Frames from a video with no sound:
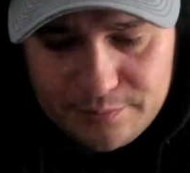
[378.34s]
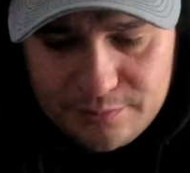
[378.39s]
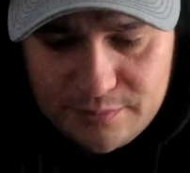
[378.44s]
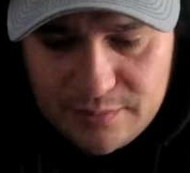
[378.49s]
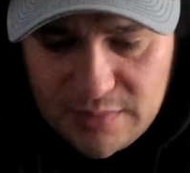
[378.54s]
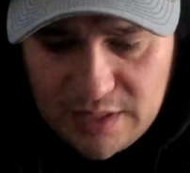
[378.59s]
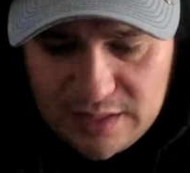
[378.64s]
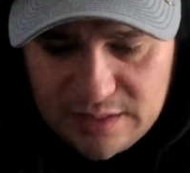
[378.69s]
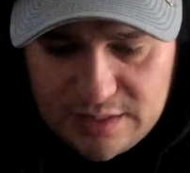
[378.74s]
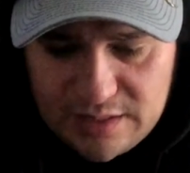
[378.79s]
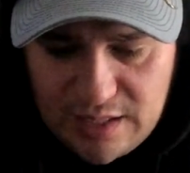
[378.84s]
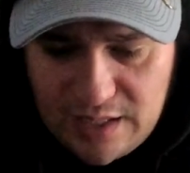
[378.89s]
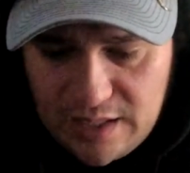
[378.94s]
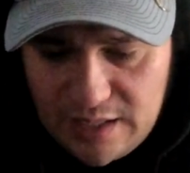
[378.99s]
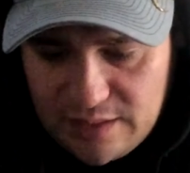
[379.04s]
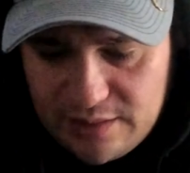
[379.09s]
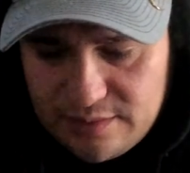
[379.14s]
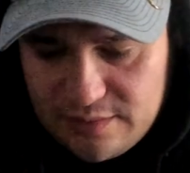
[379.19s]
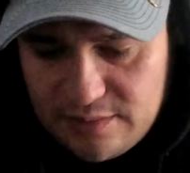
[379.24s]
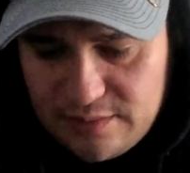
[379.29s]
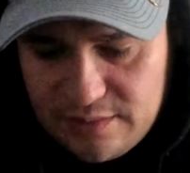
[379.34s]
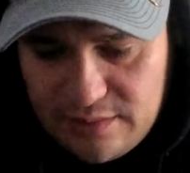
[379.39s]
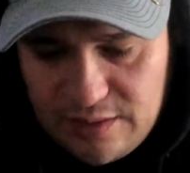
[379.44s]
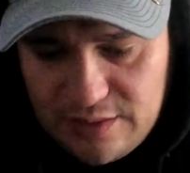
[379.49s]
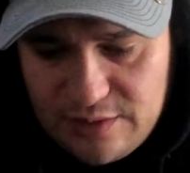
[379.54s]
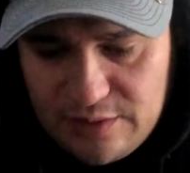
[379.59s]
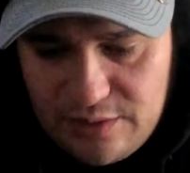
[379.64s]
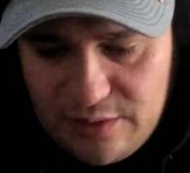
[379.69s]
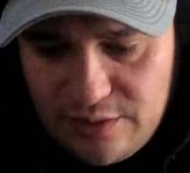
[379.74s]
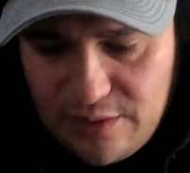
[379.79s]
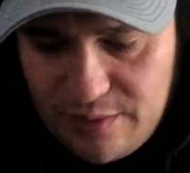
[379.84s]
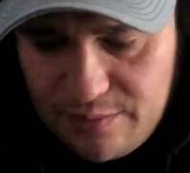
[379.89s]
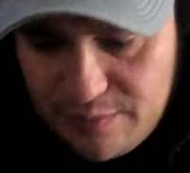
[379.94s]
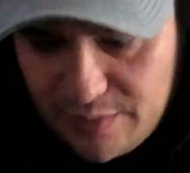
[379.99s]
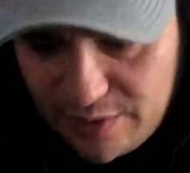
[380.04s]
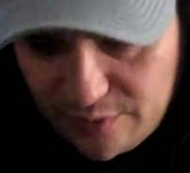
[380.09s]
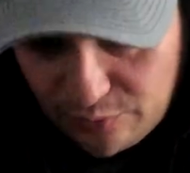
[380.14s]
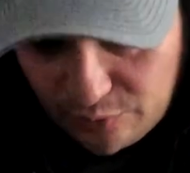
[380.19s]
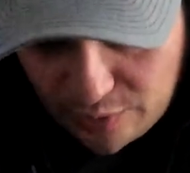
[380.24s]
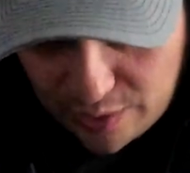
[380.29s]
It's already
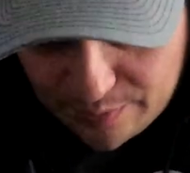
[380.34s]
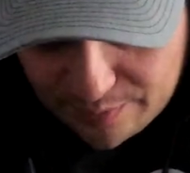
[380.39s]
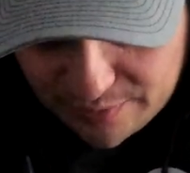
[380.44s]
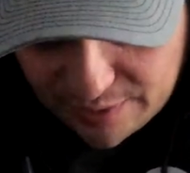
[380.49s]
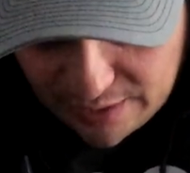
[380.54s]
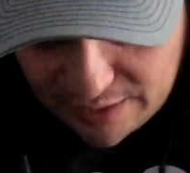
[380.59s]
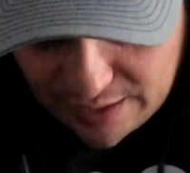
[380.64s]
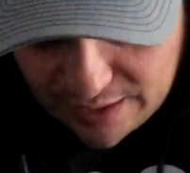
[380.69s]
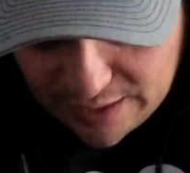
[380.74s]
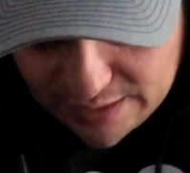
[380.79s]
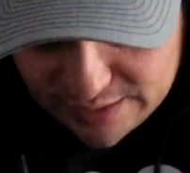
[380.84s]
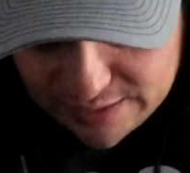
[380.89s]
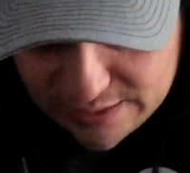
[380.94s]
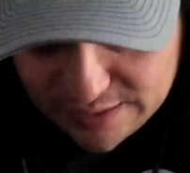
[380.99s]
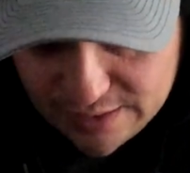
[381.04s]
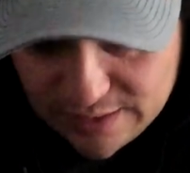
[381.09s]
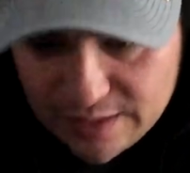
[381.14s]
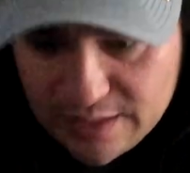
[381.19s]
been ripped, I guess.